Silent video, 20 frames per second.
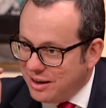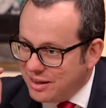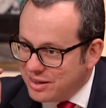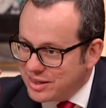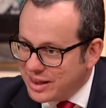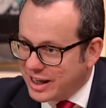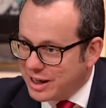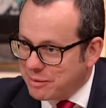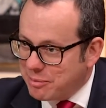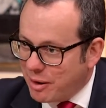
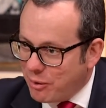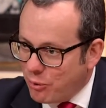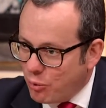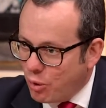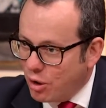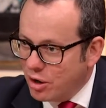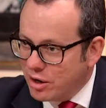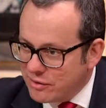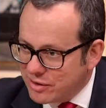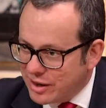think about
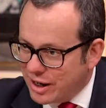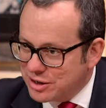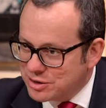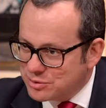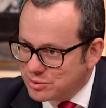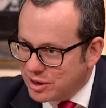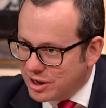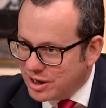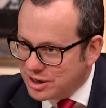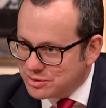one of those
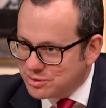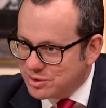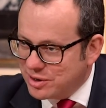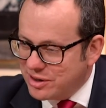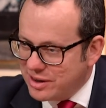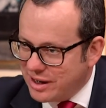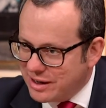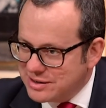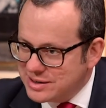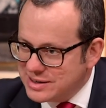words, one
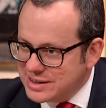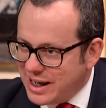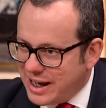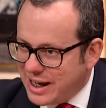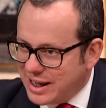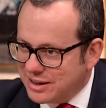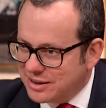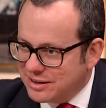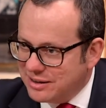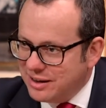of those
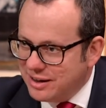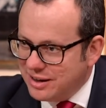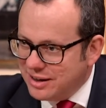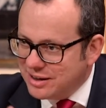ten,